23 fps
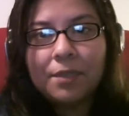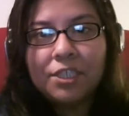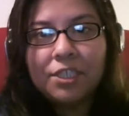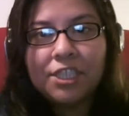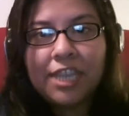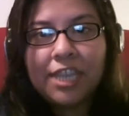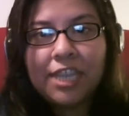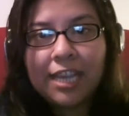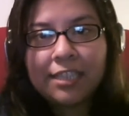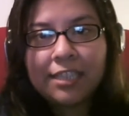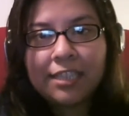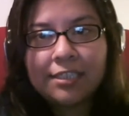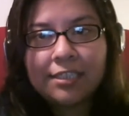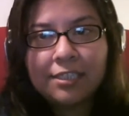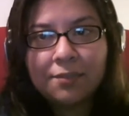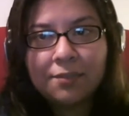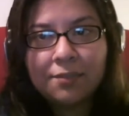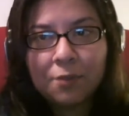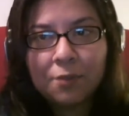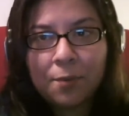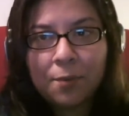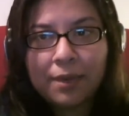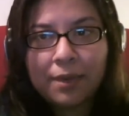but she has
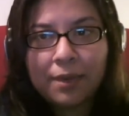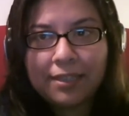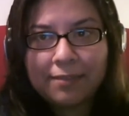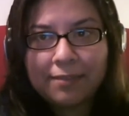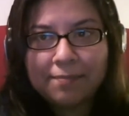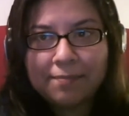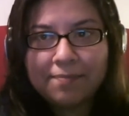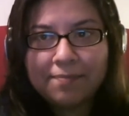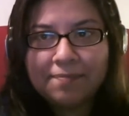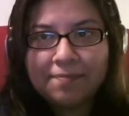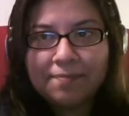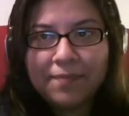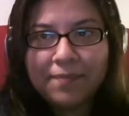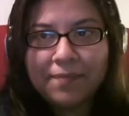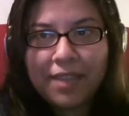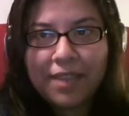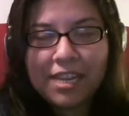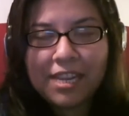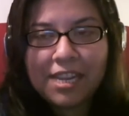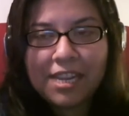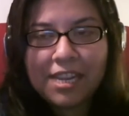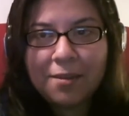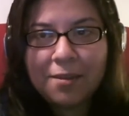this robot
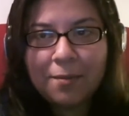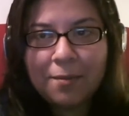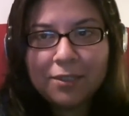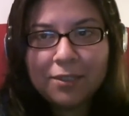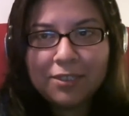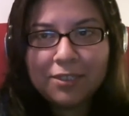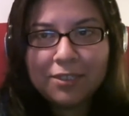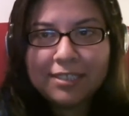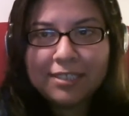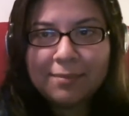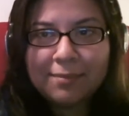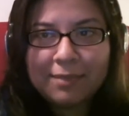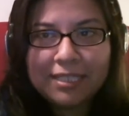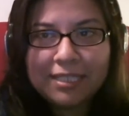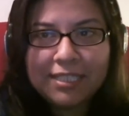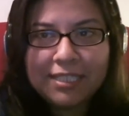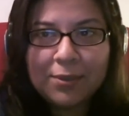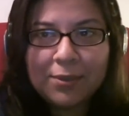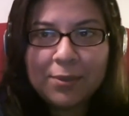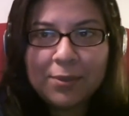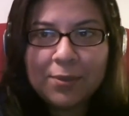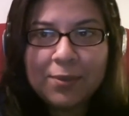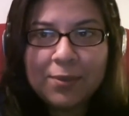and he amuses me
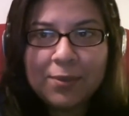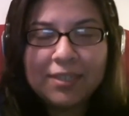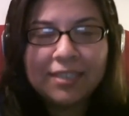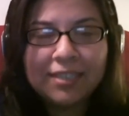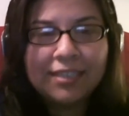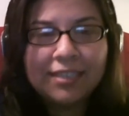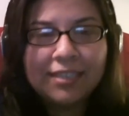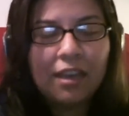so